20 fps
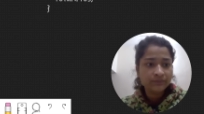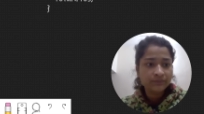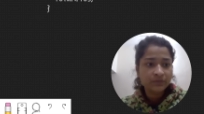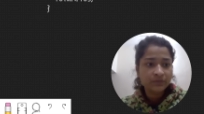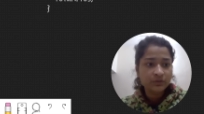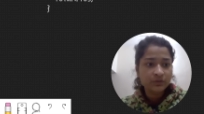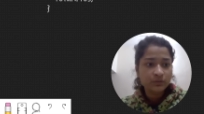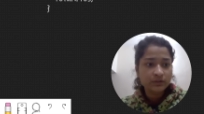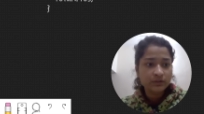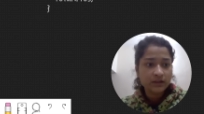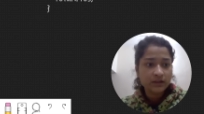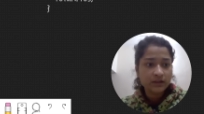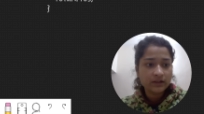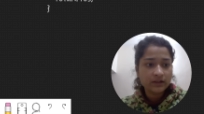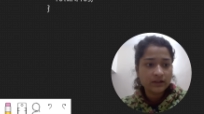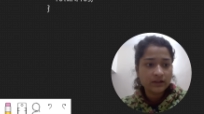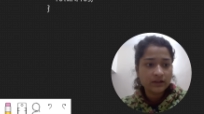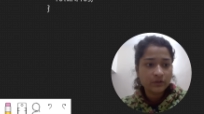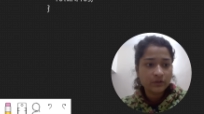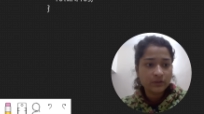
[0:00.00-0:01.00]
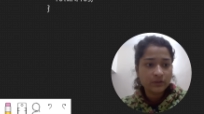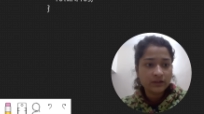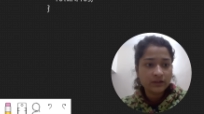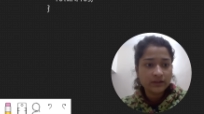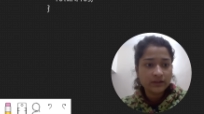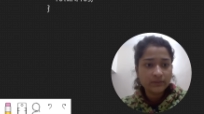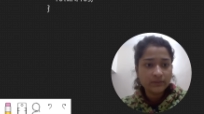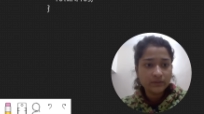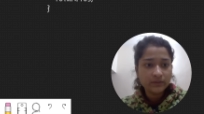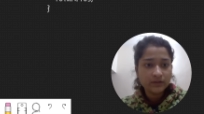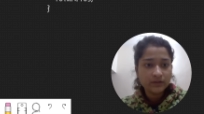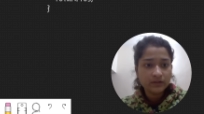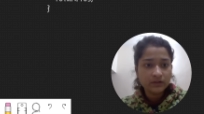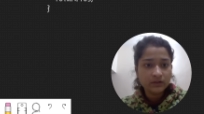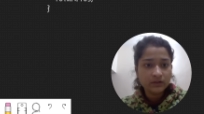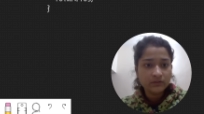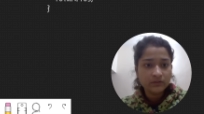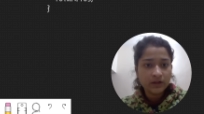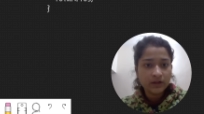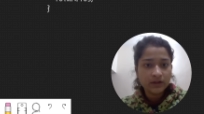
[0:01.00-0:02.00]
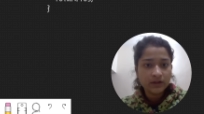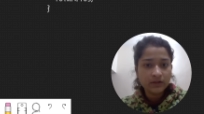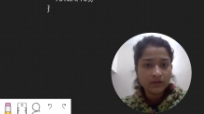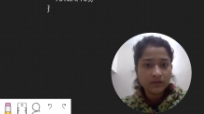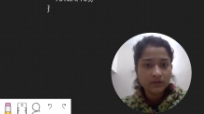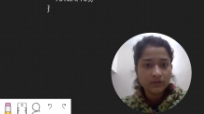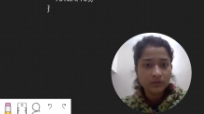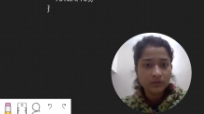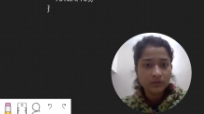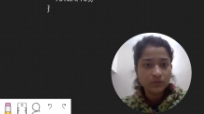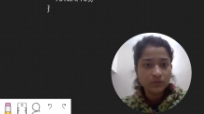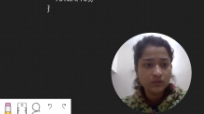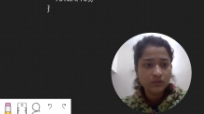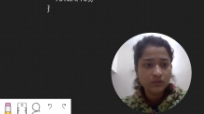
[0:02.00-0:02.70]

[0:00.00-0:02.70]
2 is occurring how many times? 1, 2,